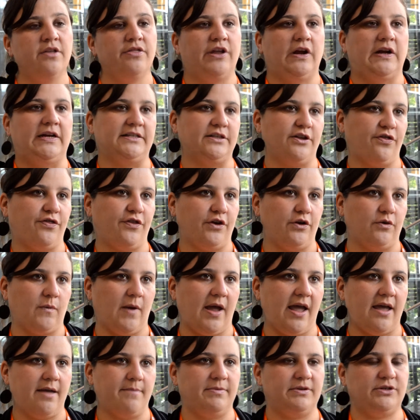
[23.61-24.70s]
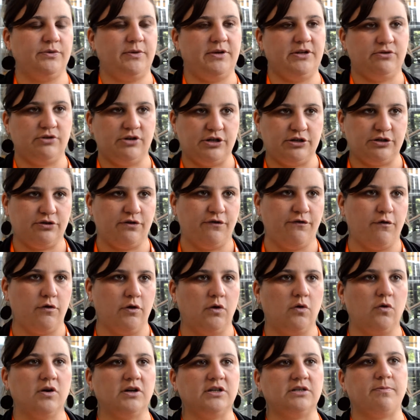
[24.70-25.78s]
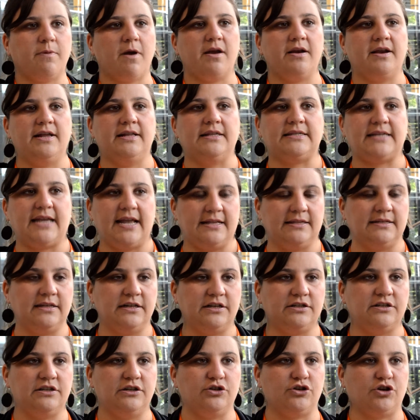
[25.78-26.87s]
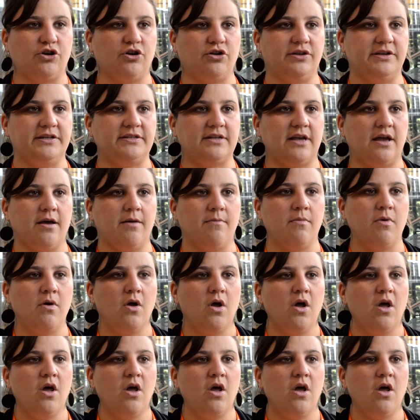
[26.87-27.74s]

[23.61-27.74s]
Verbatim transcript: there is a third way between traditional foreign correspondence and citizen journalism